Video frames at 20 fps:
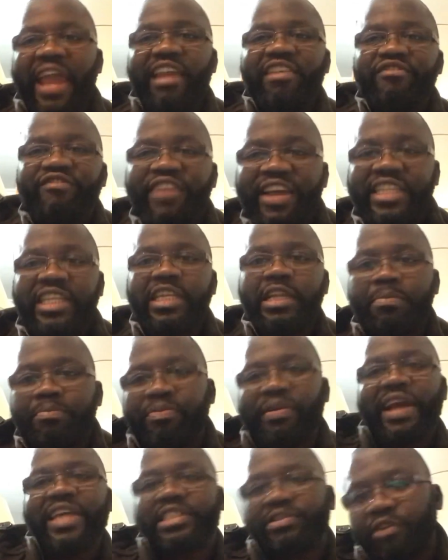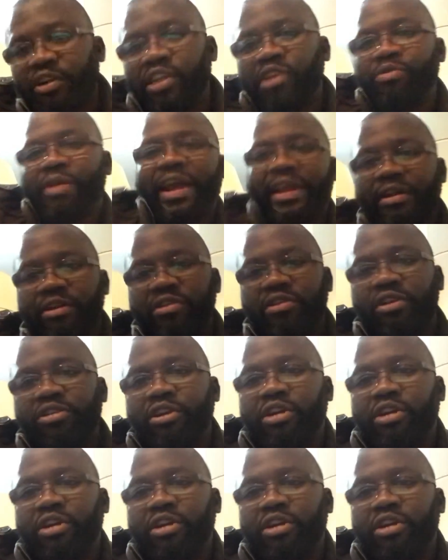inflating the price on the